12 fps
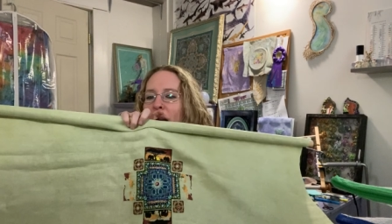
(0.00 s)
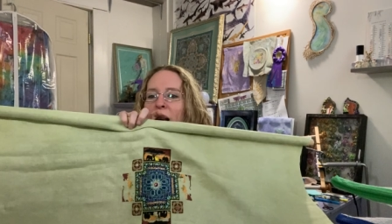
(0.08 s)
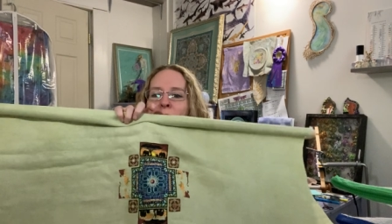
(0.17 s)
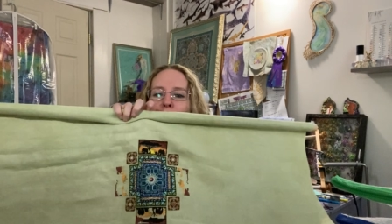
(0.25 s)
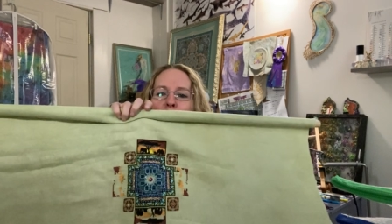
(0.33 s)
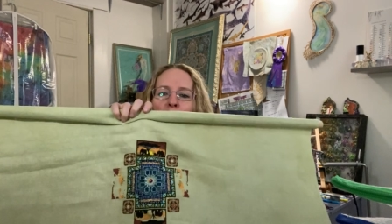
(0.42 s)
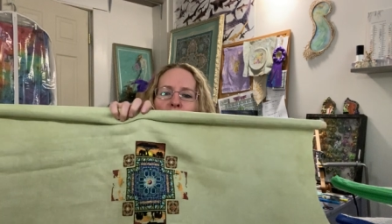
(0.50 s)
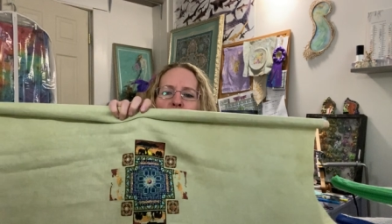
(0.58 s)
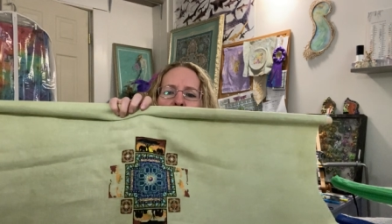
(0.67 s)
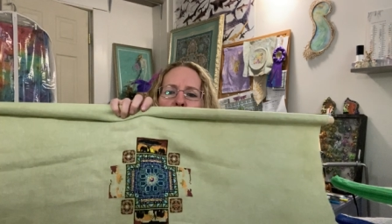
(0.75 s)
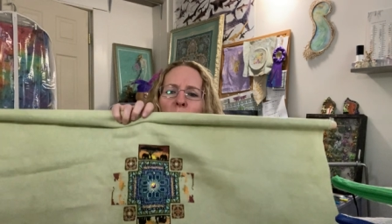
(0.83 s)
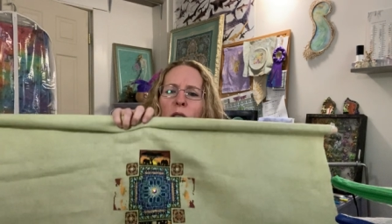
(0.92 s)
And
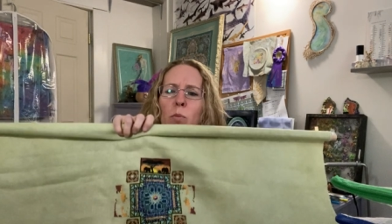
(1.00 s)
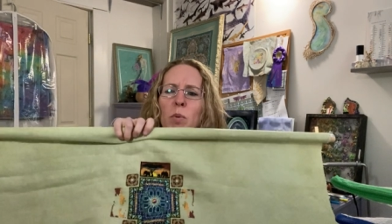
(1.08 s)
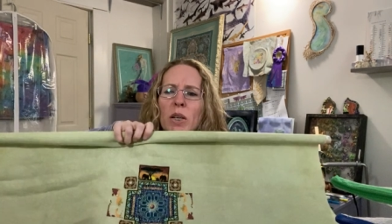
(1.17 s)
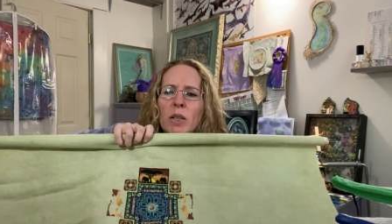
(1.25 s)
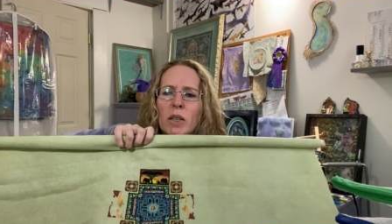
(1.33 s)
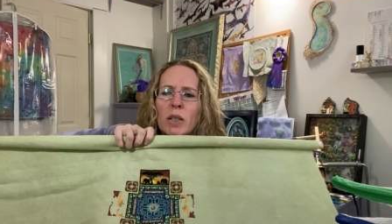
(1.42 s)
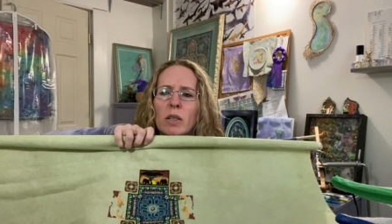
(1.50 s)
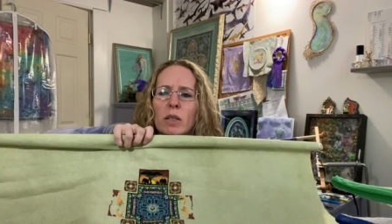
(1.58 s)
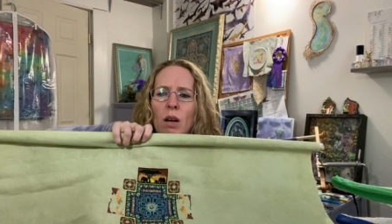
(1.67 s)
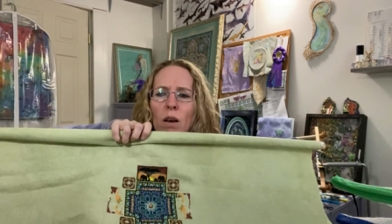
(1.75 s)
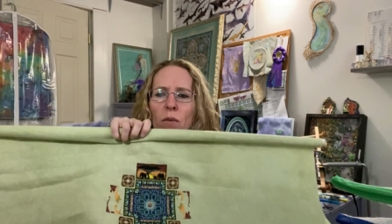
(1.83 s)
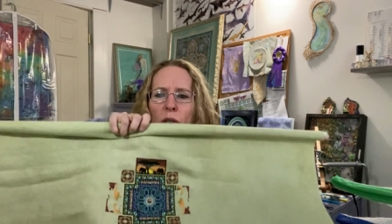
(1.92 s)
yeah, this piece is
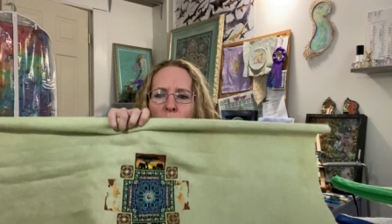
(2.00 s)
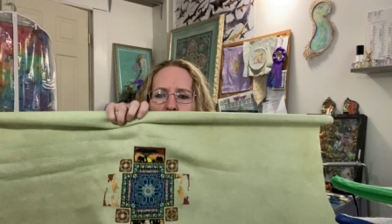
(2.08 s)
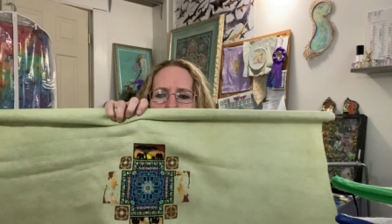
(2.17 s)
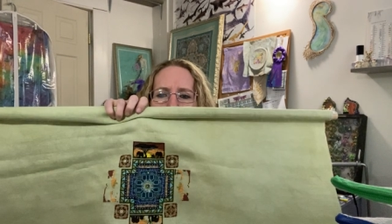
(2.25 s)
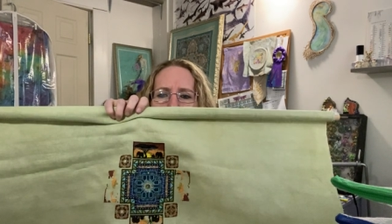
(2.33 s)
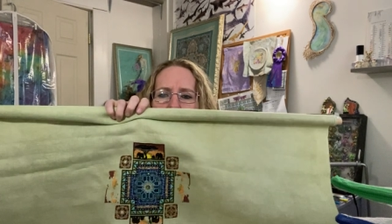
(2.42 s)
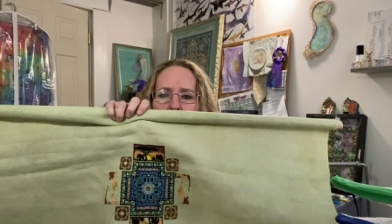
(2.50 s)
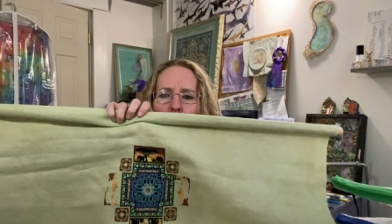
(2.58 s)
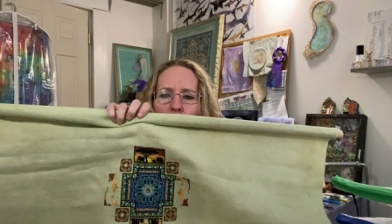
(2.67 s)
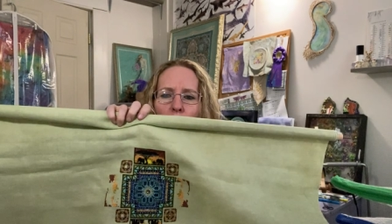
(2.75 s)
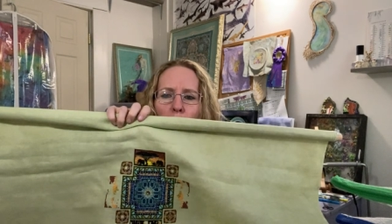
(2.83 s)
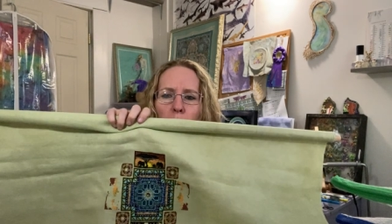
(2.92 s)
obviously
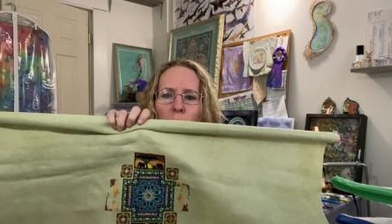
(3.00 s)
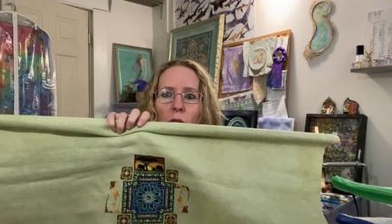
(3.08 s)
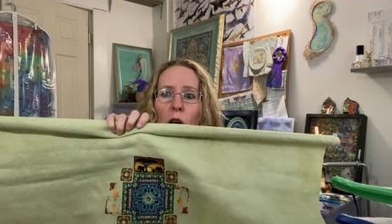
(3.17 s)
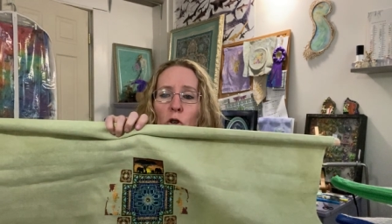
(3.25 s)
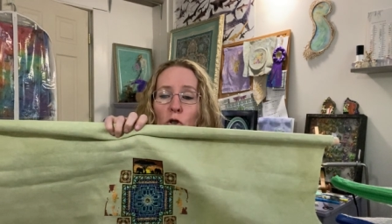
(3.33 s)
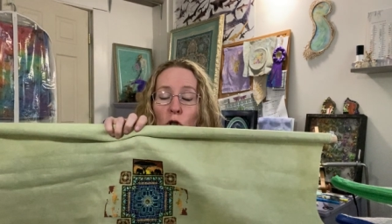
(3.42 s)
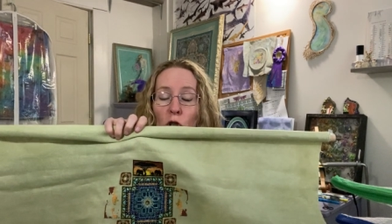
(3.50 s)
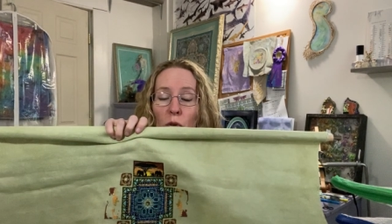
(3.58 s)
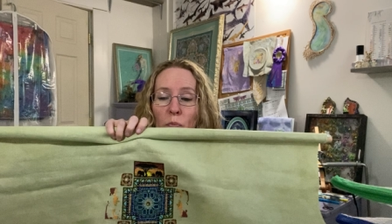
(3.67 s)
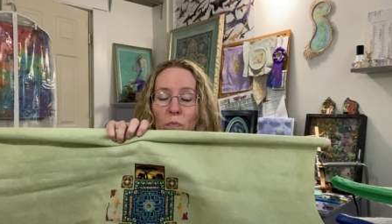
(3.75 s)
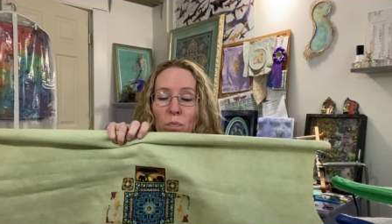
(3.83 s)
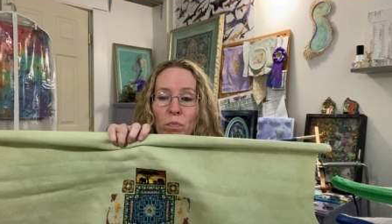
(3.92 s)
um, larger
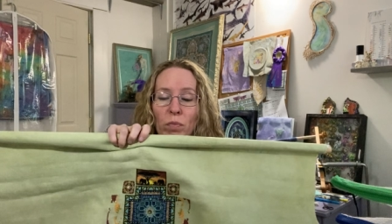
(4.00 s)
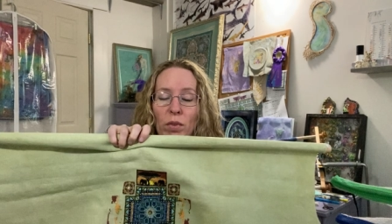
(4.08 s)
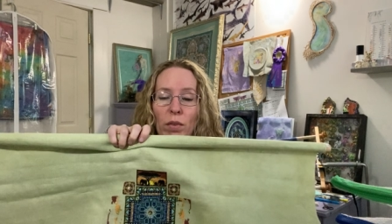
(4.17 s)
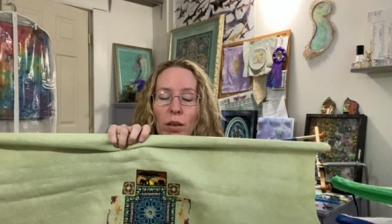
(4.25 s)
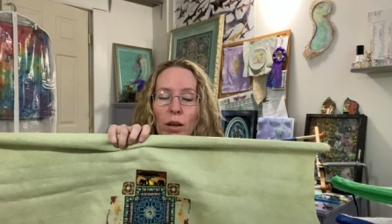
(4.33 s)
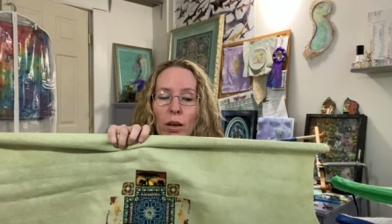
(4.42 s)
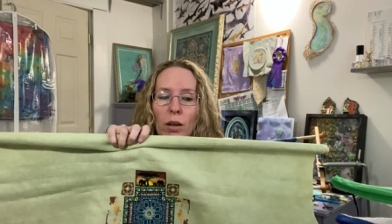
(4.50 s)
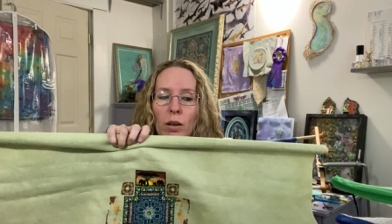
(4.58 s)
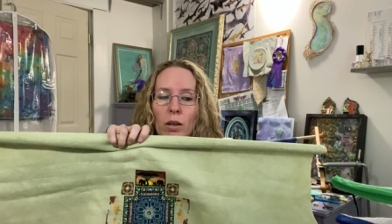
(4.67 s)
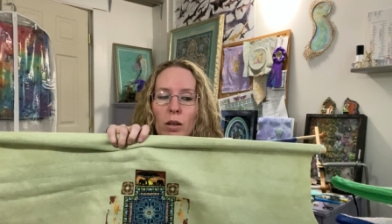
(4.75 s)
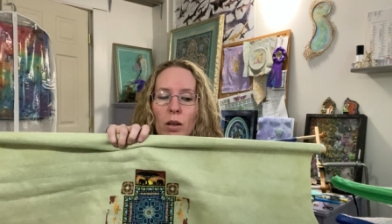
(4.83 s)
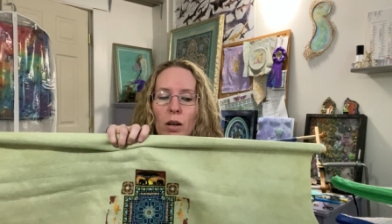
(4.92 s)

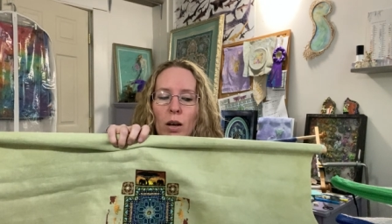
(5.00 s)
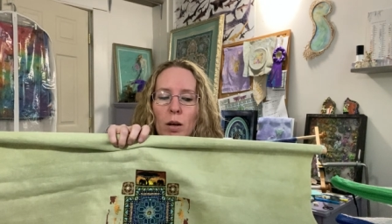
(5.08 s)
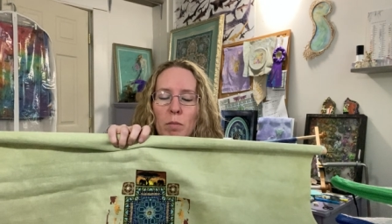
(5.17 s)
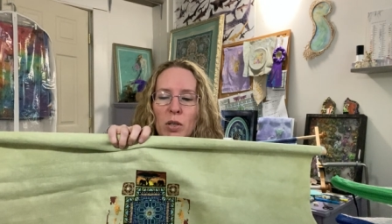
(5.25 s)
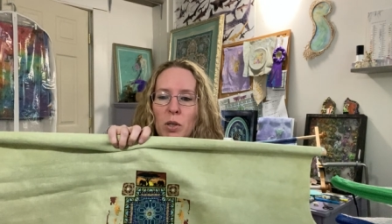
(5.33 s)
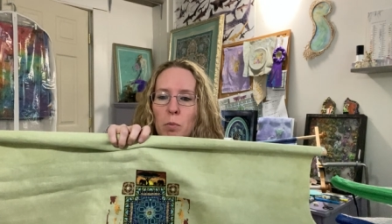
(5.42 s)
than uh, Misty